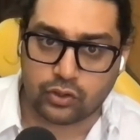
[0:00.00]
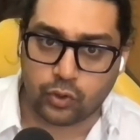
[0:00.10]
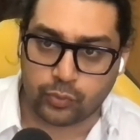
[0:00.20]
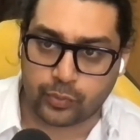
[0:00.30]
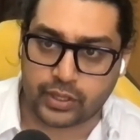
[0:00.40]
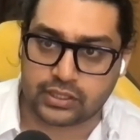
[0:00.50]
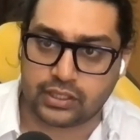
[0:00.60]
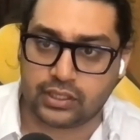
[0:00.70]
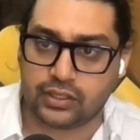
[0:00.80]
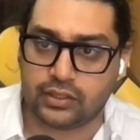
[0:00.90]

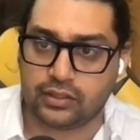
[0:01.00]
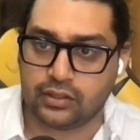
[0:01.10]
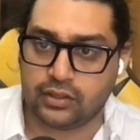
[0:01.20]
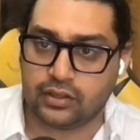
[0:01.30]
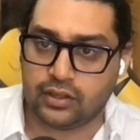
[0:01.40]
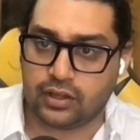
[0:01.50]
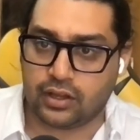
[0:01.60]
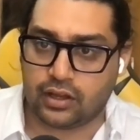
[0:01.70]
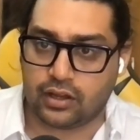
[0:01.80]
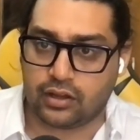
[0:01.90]
homeopathy
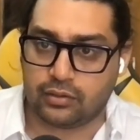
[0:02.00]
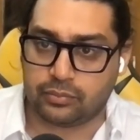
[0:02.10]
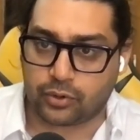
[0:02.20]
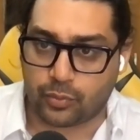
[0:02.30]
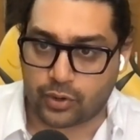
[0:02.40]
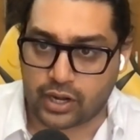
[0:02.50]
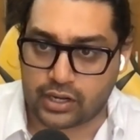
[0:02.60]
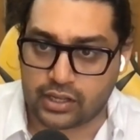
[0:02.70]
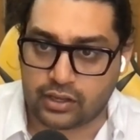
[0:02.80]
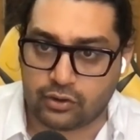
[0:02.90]
uh,
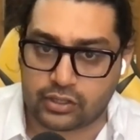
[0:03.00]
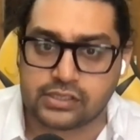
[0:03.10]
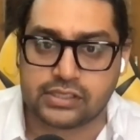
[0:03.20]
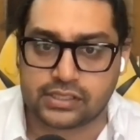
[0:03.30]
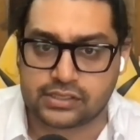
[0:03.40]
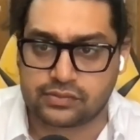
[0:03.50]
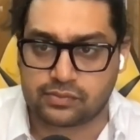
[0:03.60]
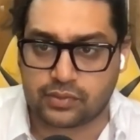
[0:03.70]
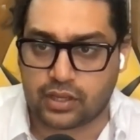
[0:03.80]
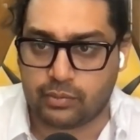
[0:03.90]
propaganda or is this
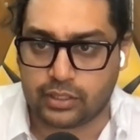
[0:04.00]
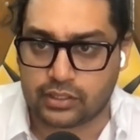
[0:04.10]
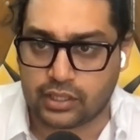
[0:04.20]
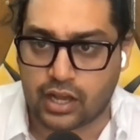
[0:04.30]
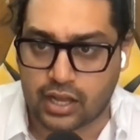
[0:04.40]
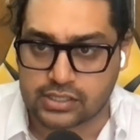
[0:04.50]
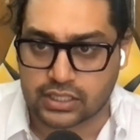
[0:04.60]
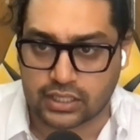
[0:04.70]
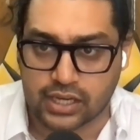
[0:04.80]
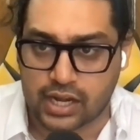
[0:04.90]
i mean are
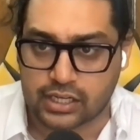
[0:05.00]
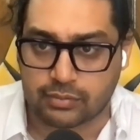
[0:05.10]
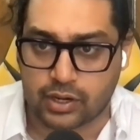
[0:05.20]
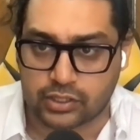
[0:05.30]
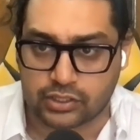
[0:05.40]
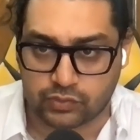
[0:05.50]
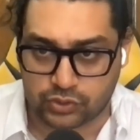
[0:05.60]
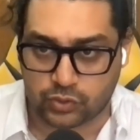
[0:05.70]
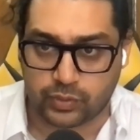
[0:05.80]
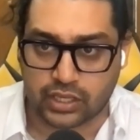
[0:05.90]
generally antibiotics we
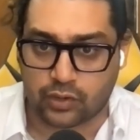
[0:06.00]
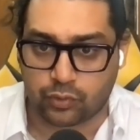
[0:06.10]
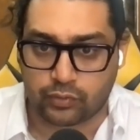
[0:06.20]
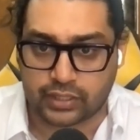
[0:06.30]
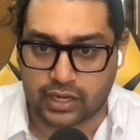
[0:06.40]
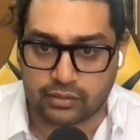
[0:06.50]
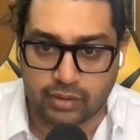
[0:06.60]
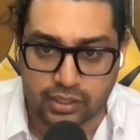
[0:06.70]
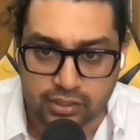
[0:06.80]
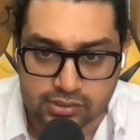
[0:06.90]
should be careful with
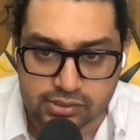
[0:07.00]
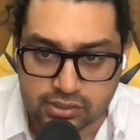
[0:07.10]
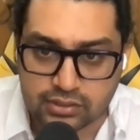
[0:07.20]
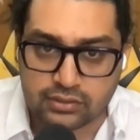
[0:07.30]
antibiotics